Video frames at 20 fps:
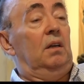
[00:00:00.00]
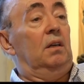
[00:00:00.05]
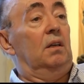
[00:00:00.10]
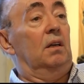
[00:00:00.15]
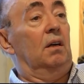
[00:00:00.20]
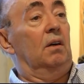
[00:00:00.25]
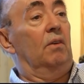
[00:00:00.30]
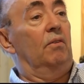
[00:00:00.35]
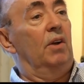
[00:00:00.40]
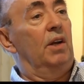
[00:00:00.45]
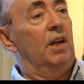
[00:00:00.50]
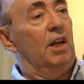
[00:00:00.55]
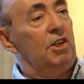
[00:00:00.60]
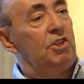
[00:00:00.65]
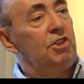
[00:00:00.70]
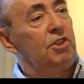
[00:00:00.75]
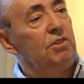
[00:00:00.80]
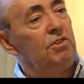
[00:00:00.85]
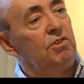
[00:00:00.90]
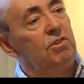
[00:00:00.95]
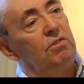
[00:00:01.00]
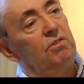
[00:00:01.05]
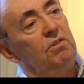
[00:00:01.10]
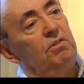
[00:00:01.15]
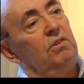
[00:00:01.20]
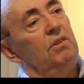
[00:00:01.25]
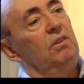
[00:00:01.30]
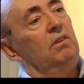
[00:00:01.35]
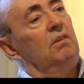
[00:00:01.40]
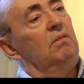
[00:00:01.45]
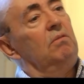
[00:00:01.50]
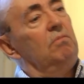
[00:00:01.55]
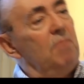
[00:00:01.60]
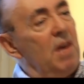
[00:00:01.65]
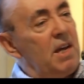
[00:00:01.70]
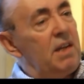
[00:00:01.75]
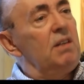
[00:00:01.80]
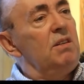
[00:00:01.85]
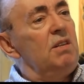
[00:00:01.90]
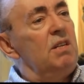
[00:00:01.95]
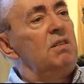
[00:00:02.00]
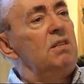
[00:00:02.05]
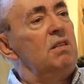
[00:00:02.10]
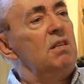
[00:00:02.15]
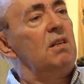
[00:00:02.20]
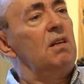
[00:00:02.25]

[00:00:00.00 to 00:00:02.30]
a relation to mechanistic